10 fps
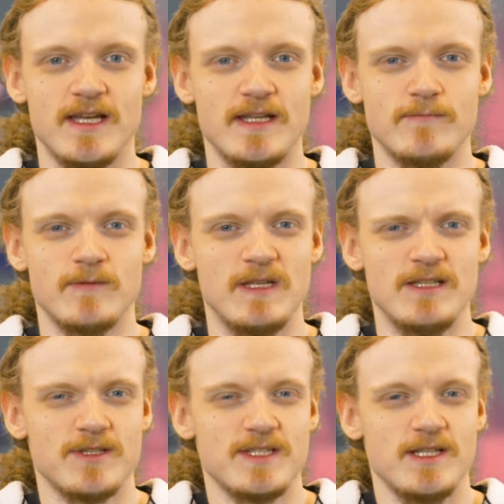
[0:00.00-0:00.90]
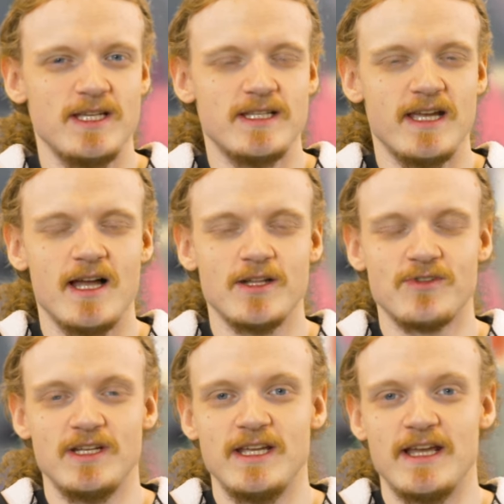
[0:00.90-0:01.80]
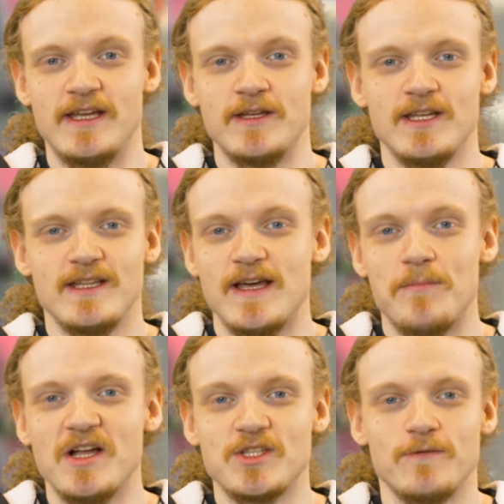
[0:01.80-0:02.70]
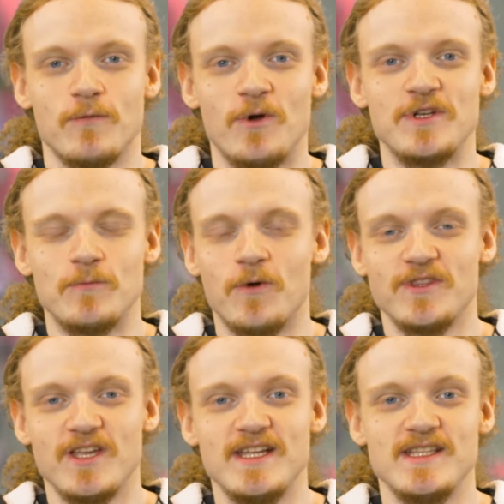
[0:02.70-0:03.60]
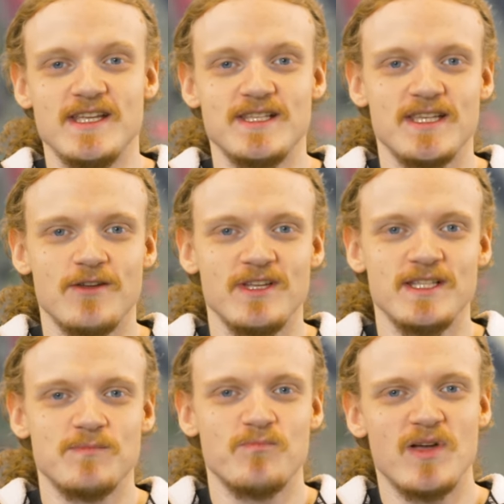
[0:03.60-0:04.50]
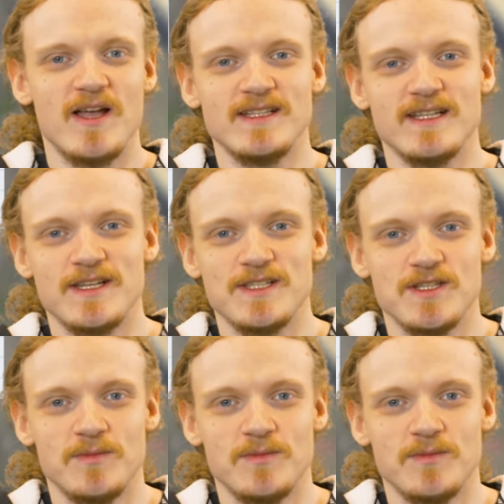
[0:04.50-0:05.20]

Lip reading: and interestingly they aren't really that much of a one hit wonder in this series, but I still